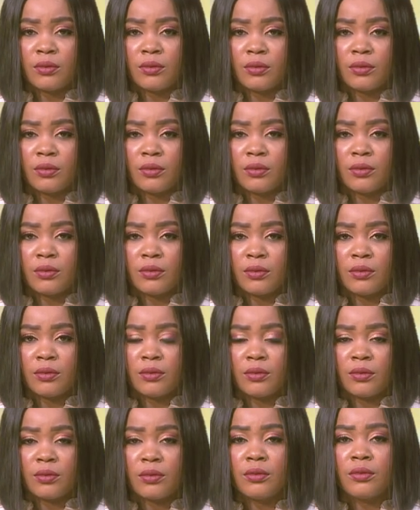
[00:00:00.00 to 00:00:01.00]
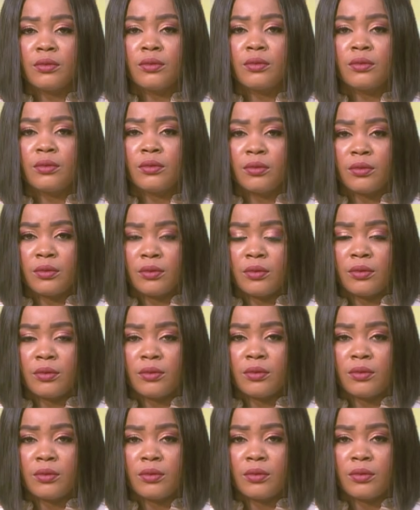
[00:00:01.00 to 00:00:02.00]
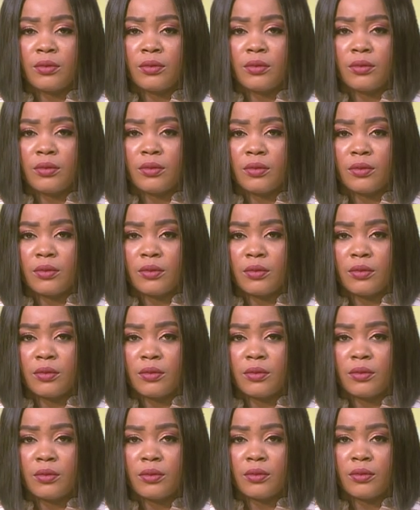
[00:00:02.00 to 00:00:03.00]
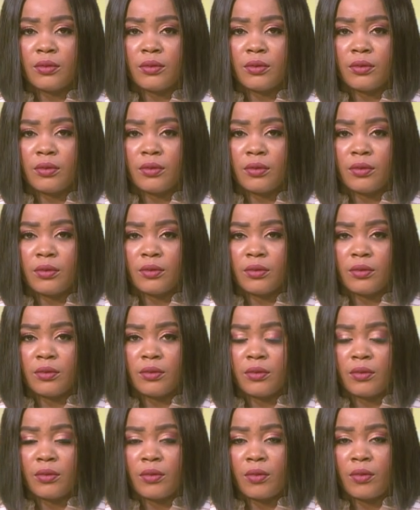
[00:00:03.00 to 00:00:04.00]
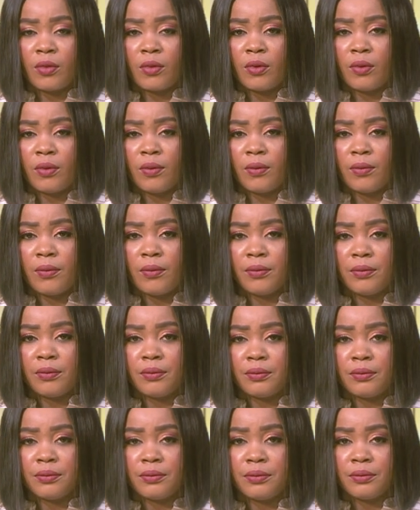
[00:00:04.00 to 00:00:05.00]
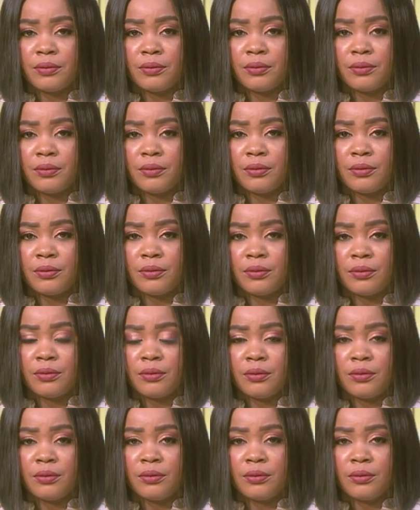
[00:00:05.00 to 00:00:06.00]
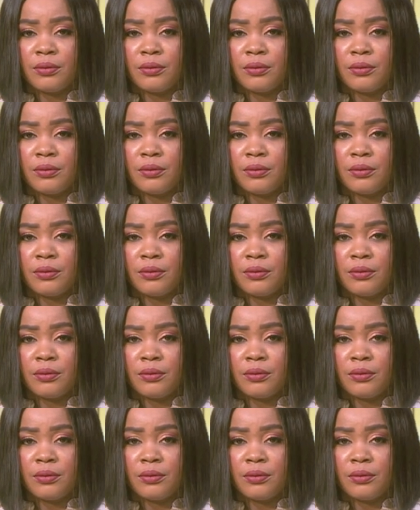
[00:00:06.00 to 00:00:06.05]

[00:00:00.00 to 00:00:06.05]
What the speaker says: This person isn't speaking.